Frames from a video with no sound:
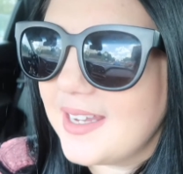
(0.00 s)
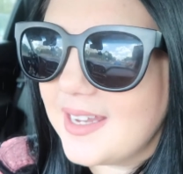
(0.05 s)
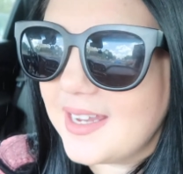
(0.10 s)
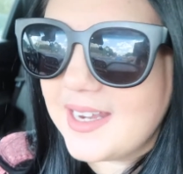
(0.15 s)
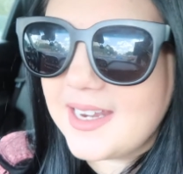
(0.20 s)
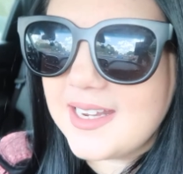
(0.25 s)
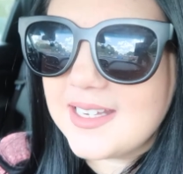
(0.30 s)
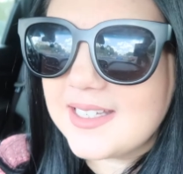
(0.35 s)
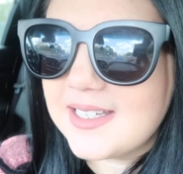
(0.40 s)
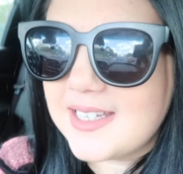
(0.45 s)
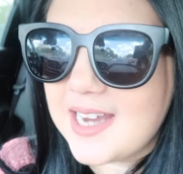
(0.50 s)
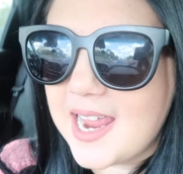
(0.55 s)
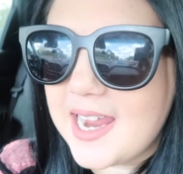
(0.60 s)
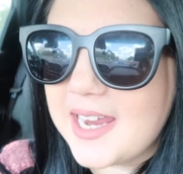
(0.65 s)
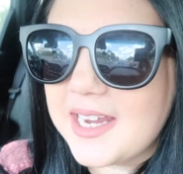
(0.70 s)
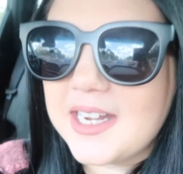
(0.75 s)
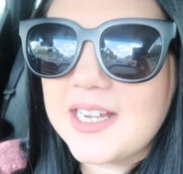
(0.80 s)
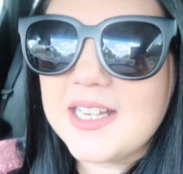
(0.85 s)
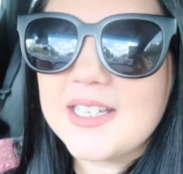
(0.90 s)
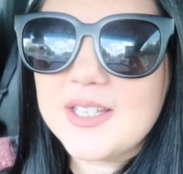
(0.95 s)
it has
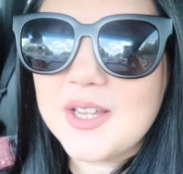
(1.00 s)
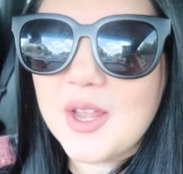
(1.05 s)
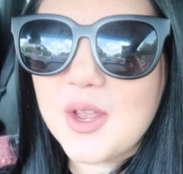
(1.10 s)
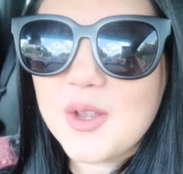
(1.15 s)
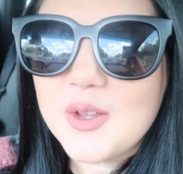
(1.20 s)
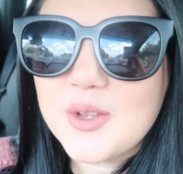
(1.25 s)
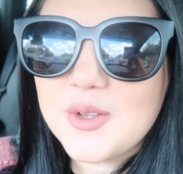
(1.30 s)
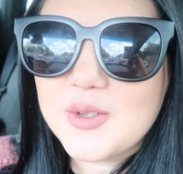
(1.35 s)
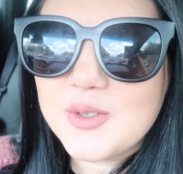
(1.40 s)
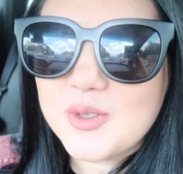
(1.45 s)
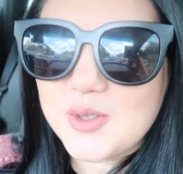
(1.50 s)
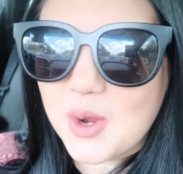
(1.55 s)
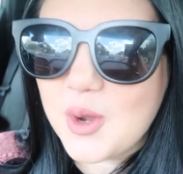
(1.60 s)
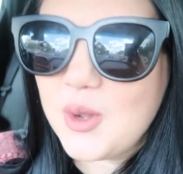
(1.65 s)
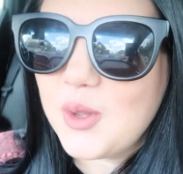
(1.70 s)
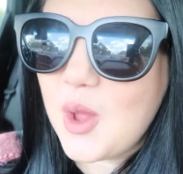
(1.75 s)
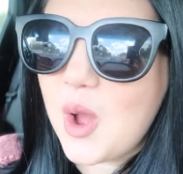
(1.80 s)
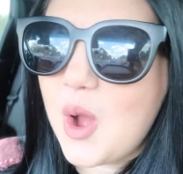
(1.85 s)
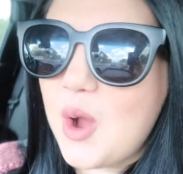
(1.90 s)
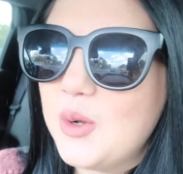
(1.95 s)
taken us so
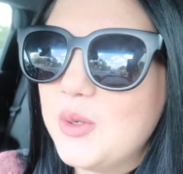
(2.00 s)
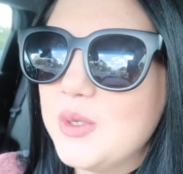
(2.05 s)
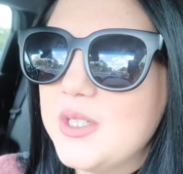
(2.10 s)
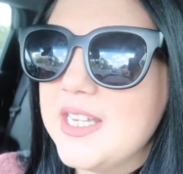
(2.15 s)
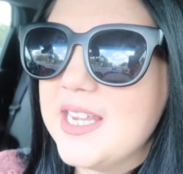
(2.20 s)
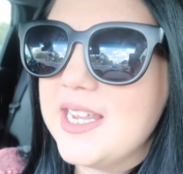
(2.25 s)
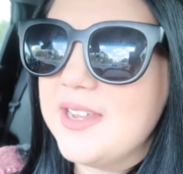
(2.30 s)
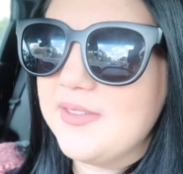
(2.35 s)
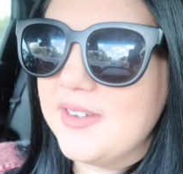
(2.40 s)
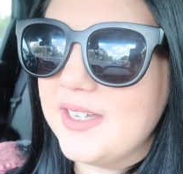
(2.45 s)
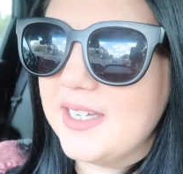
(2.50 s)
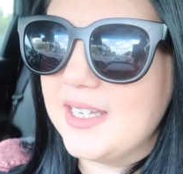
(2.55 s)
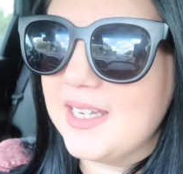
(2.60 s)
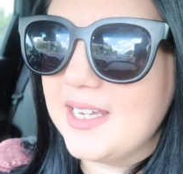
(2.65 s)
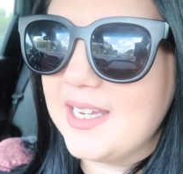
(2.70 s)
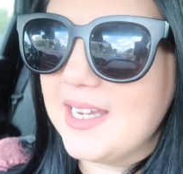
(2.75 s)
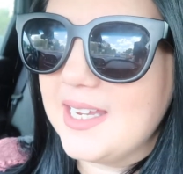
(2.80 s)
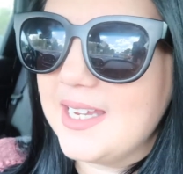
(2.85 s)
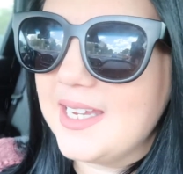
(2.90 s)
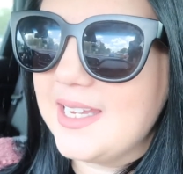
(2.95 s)
long to
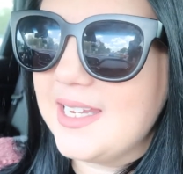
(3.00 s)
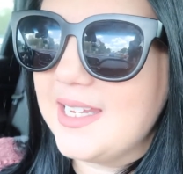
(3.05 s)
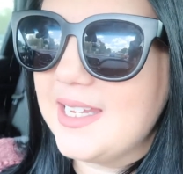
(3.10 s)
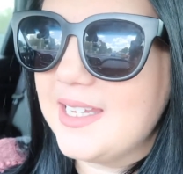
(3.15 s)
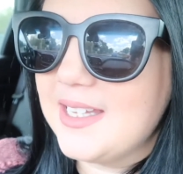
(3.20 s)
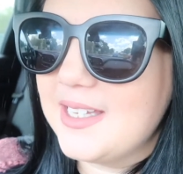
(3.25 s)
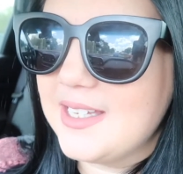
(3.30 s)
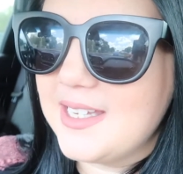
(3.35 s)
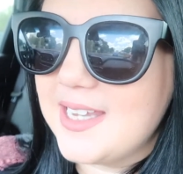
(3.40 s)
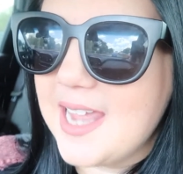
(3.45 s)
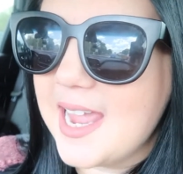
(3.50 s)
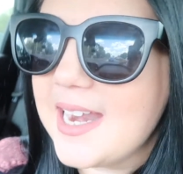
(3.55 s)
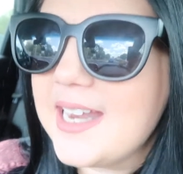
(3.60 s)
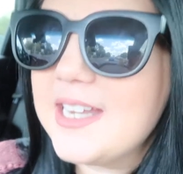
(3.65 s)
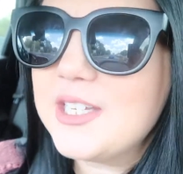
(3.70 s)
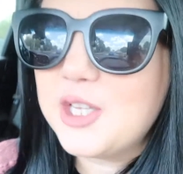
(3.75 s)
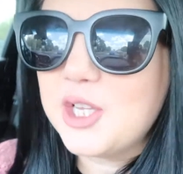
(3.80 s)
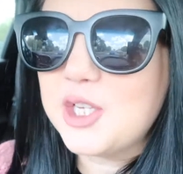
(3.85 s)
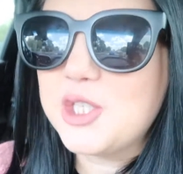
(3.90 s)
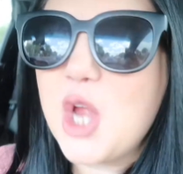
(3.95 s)
even get
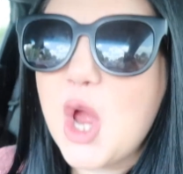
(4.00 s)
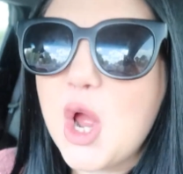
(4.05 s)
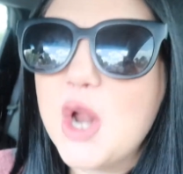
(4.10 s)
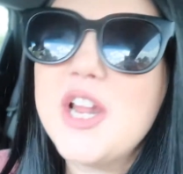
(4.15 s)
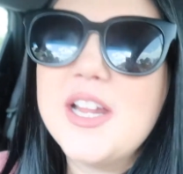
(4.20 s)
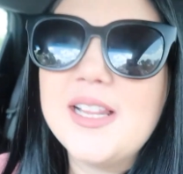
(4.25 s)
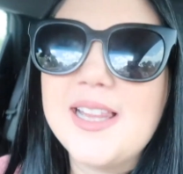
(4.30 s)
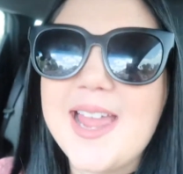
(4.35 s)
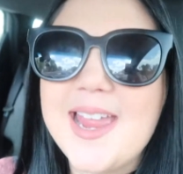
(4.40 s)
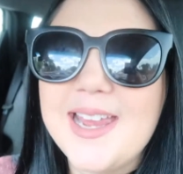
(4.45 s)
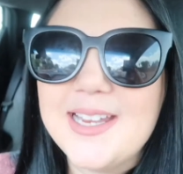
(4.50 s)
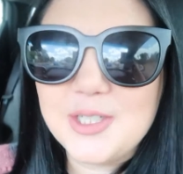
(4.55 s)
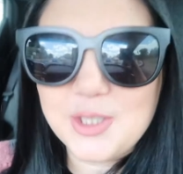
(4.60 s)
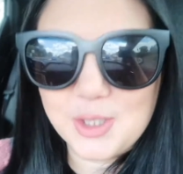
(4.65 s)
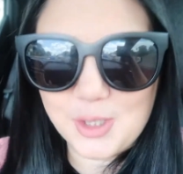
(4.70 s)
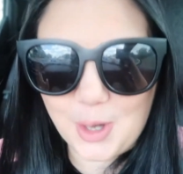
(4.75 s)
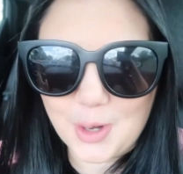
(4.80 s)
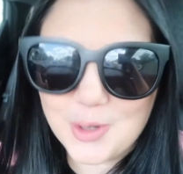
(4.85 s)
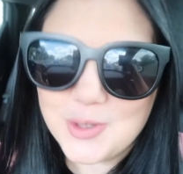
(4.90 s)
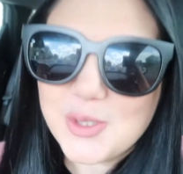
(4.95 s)
into the turning lane
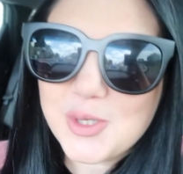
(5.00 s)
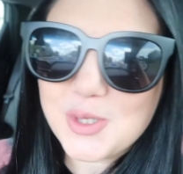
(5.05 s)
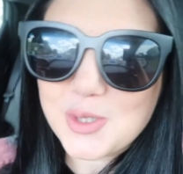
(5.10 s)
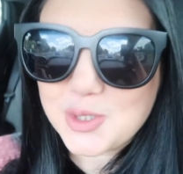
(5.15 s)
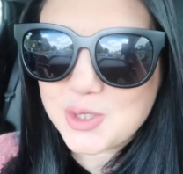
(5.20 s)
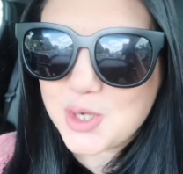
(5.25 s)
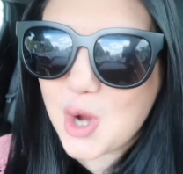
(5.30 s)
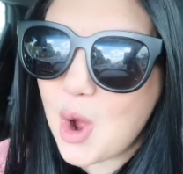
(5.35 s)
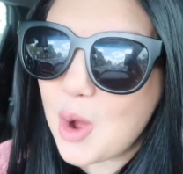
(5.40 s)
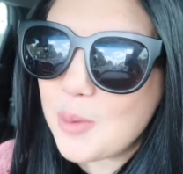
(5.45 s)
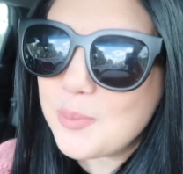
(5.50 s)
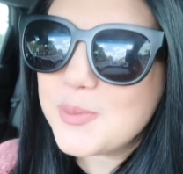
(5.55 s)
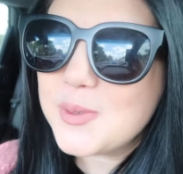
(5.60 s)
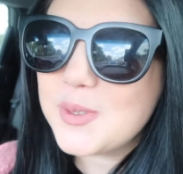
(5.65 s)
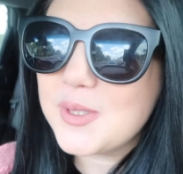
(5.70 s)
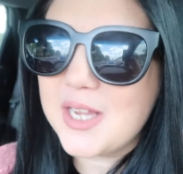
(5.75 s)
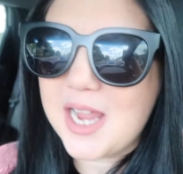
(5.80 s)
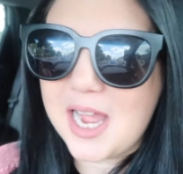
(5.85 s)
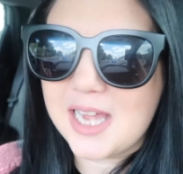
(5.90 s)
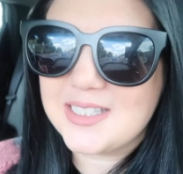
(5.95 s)
to go to the
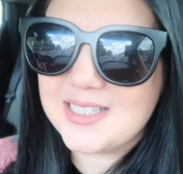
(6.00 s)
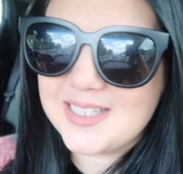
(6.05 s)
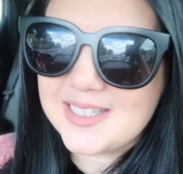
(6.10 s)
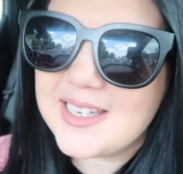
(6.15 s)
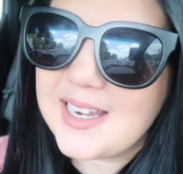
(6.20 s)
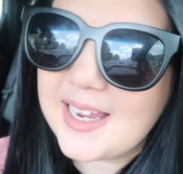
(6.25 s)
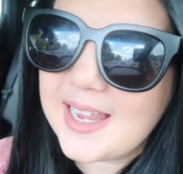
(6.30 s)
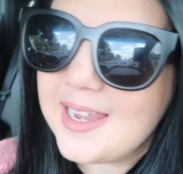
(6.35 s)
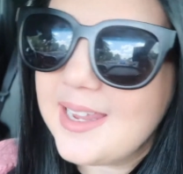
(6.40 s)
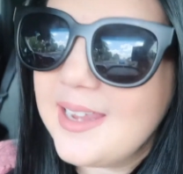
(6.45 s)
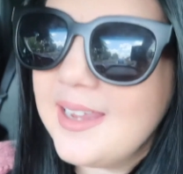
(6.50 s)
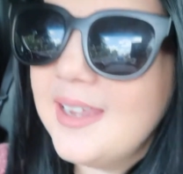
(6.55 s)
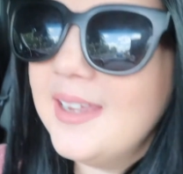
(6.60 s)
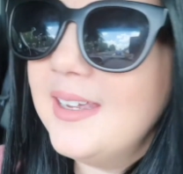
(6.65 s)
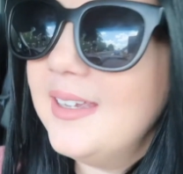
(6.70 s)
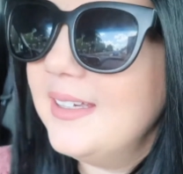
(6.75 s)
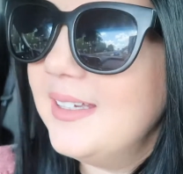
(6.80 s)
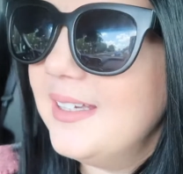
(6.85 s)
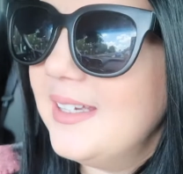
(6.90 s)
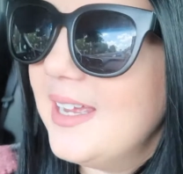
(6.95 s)
shops, the Garden City,
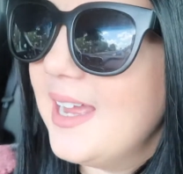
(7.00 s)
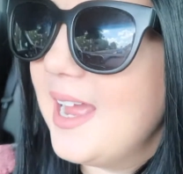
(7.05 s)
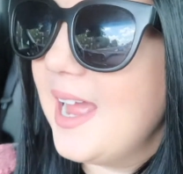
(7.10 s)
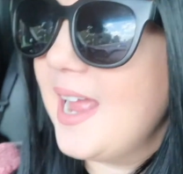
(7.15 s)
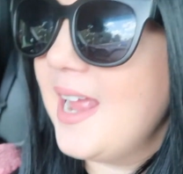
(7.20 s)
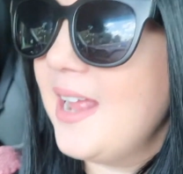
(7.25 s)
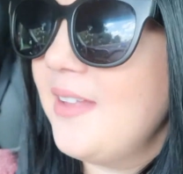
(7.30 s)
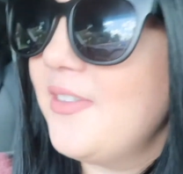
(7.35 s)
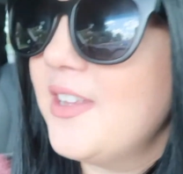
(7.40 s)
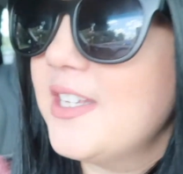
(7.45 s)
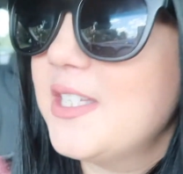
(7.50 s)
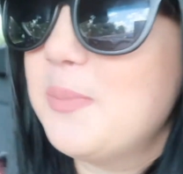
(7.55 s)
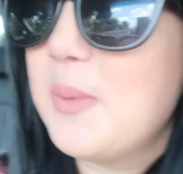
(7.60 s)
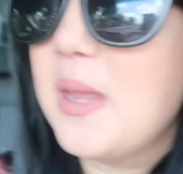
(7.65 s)
and there's